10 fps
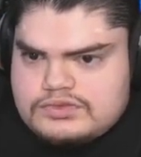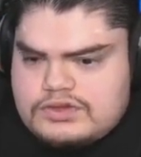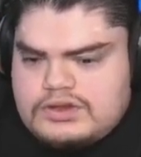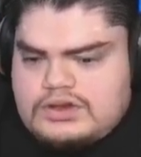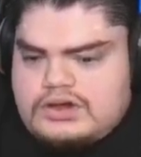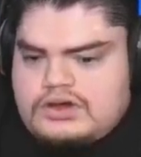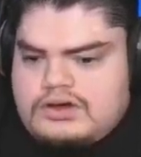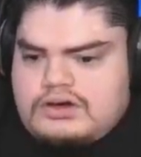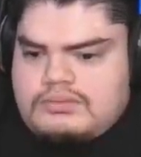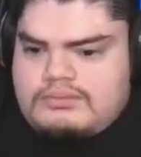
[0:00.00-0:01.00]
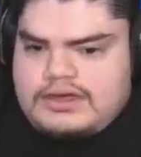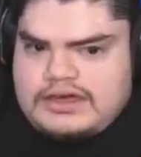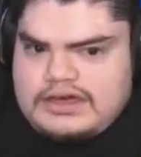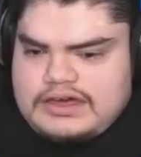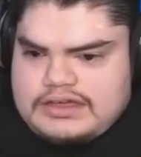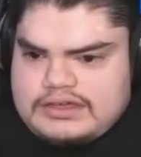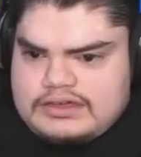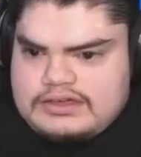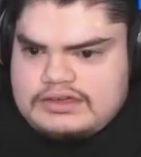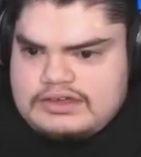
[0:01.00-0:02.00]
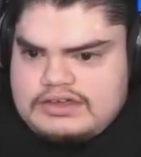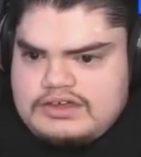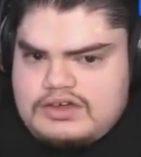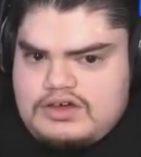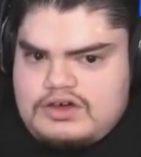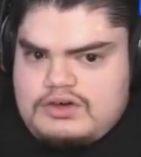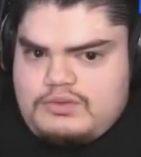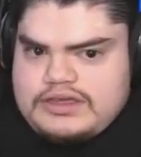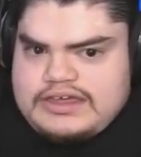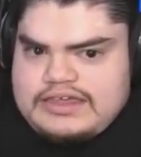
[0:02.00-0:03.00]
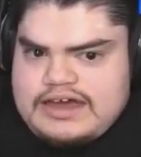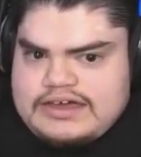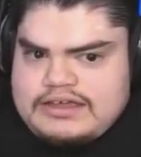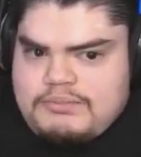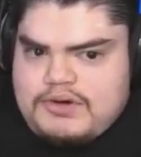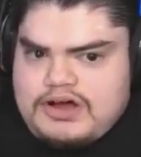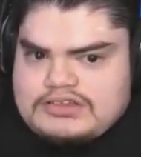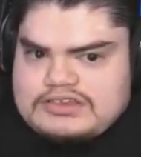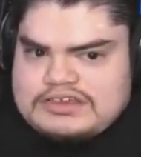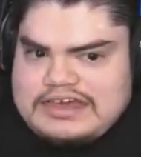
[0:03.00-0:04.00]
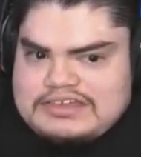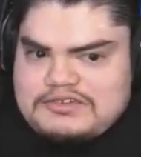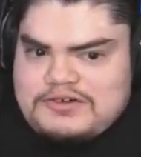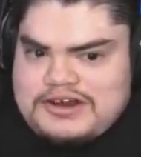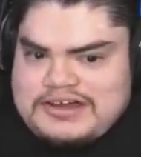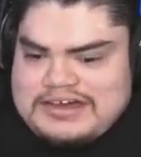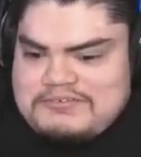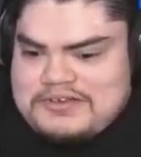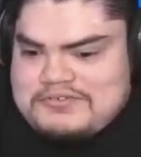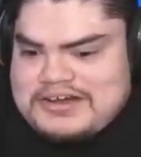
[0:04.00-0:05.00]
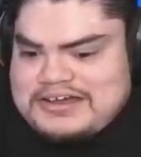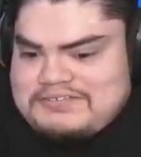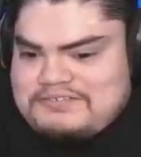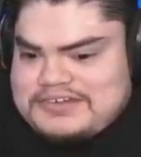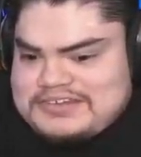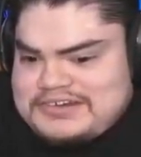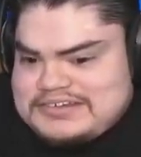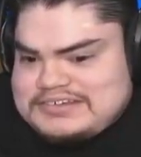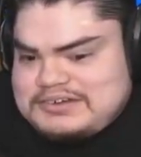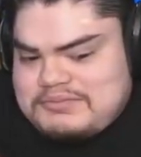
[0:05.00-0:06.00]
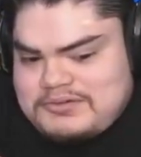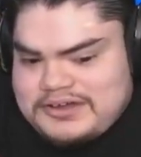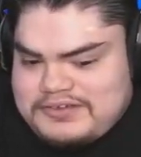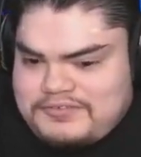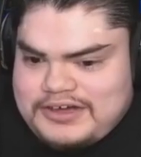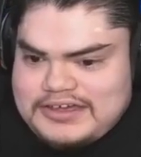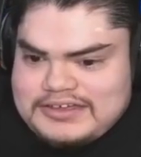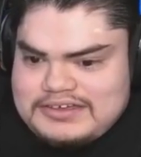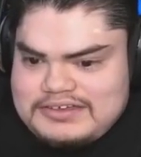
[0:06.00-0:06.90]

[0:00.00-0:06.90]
Oh, man. We cannot get a ball to get to our one of our infielders. Come on, we gotta fight.